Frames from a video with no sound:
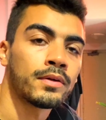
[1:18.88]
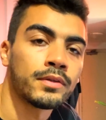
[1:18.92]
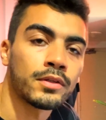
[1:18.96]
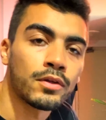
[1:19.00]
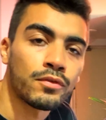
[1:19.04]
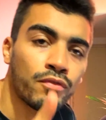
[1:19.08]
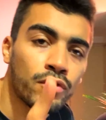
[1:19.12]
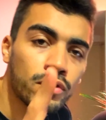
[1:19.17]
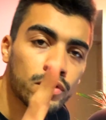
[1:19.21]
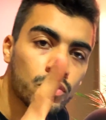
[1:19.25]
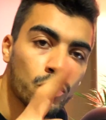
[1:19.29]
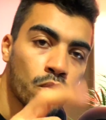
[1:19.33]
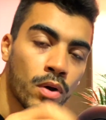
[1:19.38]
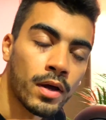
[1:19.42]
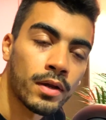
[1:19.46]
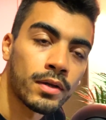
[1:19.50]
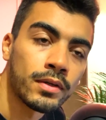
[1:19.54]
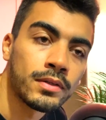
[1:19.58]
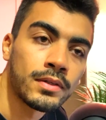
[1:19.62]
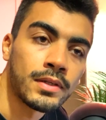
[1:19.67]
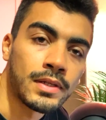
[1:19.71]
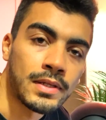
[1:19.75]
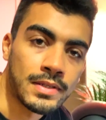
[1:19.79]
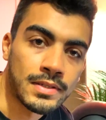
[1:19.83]
The first
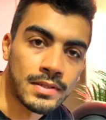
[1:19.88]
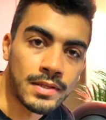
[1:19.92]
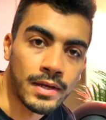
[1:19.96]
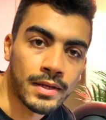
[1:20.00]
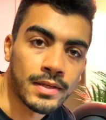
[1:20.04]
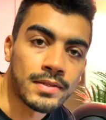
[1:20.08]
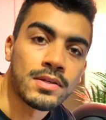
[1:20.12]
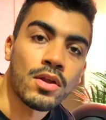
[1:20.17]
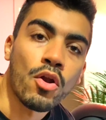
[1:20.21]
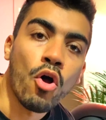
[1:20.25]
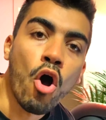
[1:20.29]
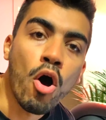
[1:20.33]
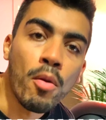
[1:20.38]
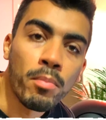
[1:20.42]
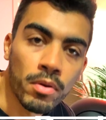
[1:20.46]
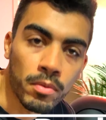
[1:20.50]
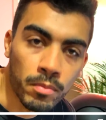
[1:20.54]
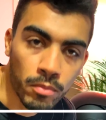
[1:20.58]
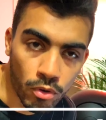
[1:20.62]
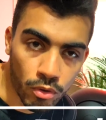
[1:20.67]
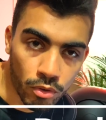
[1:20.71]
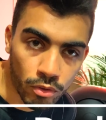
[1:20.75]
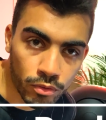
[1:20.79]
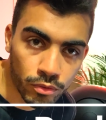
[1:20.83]
one is that it's an open
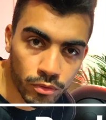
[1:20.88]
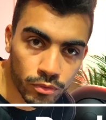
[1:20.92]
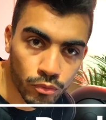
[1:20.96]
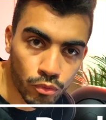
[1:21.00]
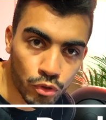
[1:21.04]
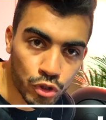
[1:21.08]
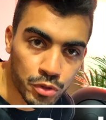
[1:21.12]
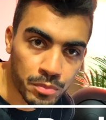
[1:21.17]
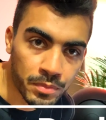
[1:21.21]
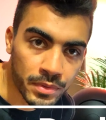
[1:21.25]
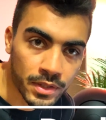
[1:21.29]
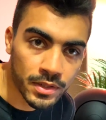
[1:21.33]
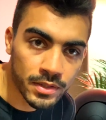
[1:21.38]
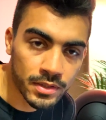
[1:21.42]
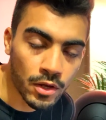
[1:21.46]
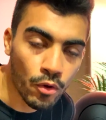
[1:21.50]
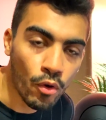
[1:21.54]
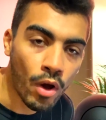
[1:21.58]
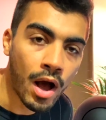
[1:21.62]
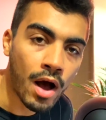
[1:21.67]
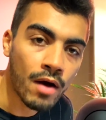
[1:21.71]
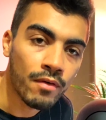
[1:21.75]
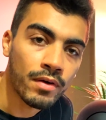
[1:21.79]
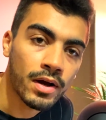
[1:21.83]
book, which means that you
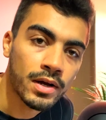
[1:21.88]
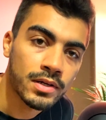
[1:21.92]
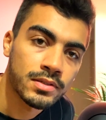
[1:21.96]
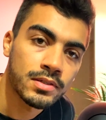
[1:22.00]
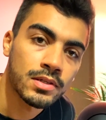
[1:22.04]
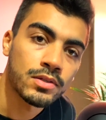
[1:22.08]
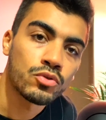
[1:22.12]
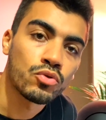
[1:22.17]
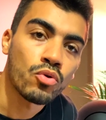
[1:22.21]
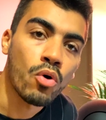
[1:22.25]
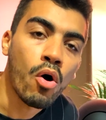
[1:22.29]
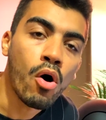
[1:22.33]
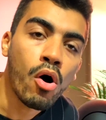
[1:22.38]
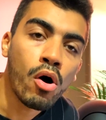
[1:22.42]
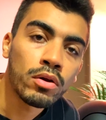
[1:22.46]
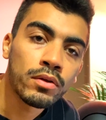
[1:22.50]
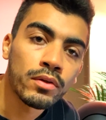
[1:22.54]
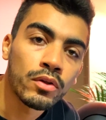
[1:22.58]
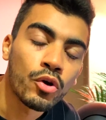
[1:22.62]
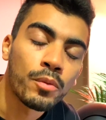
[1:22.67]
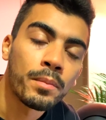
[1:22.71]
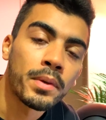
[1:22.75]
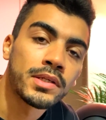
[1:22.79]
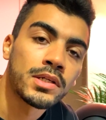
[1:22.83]
have access to all the
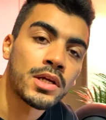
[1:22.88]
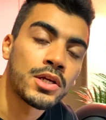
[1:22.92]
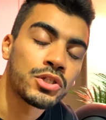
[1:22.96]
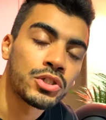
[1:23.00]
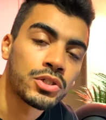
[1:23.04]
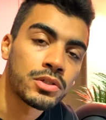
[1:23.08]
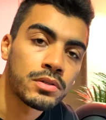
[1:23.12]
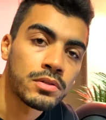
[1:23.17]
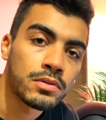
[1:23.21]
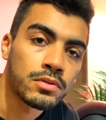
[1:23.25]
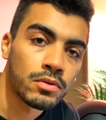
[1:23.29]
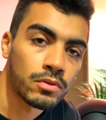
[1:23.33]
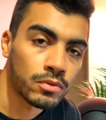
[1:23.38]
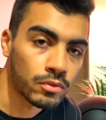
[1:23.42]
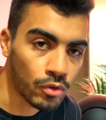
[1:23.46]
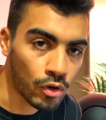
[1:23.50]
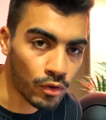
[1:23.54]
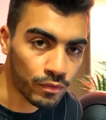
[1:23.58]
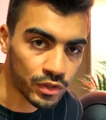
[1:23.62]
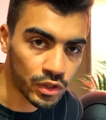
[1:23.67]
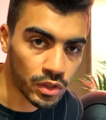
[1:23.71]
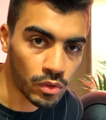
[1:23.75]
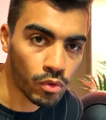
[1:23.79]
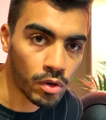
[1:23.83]
documentations on the
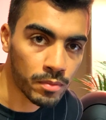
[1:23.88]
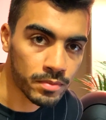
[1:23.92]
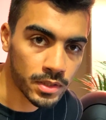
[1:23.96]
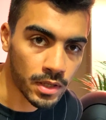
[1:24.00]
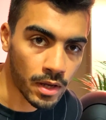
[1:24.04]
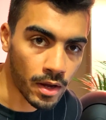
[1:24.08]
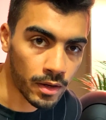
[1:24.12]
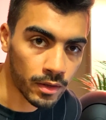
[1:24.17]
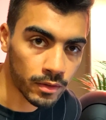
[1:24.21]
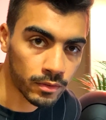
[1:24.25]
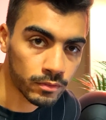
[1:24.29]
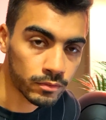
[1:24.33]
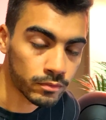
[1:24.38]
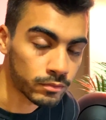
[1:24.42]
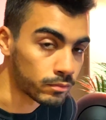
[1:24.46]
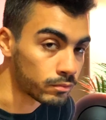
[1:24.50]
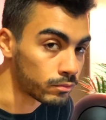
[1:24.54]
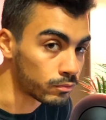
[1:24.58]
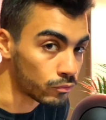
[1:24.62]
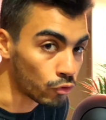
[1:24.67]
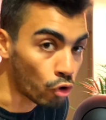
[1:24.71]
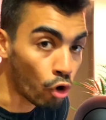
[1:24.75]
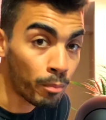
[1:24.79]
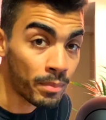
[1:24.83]
official website
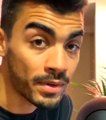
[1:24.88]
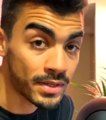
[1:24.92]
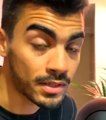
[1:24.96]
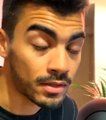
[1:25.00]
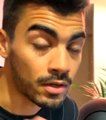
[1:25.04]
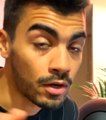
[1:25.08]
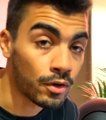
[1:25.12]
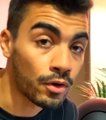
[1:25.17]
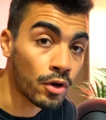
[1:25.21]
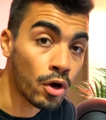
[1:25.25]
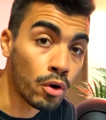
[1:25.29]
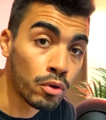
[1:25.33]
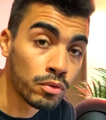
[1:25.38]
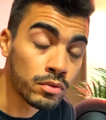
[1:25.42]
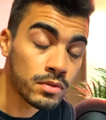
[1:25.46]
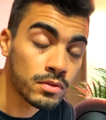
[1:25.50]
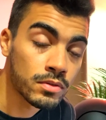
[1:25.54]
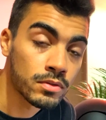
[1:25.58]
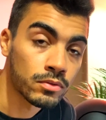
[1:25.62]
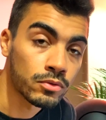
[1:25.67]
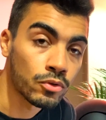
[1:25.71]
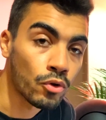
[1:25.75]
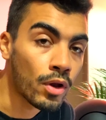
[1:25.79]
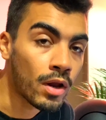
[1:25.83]
no personal
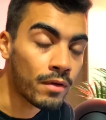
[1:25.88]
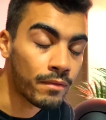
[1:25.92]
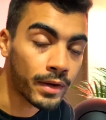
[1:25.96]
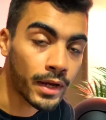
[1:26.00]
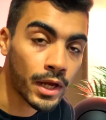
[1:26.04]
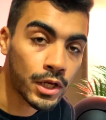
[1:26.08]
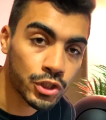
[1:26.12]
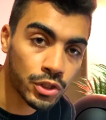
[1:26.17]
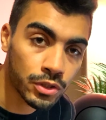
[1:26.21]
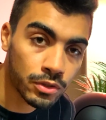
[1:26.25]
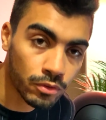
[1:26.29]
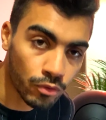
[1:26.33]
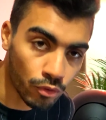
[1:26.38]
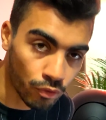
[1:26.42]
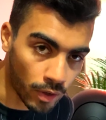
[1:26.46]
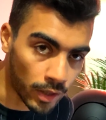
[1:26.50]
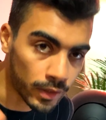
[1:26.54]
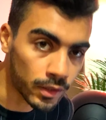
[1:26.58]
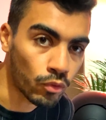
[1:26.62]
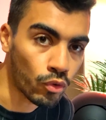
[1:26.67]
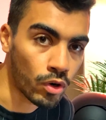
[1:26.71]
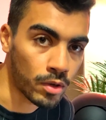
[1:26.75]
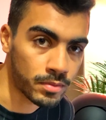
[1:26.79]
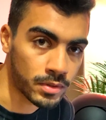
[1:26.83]
notes, no navigation on
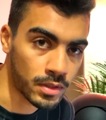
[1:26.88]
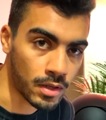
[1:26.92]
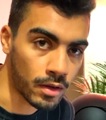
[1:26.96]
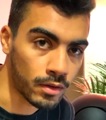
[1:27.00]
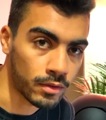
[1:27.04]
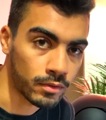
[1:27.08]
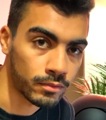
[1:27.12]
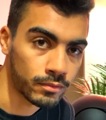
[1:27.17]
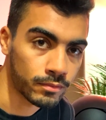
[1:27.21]
other website.